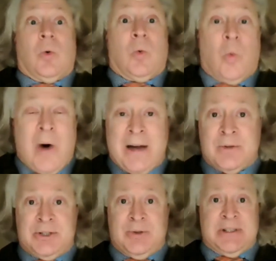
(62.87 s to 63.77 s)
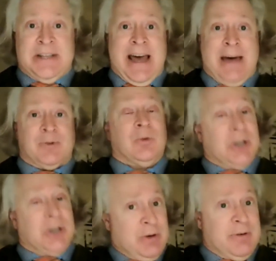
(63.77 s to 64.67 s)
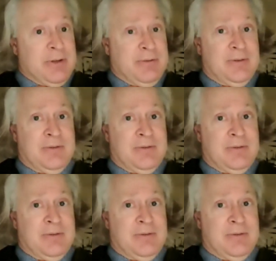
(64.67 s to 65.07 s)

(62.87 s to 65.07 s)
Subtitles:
why would you adapt? We'll go over the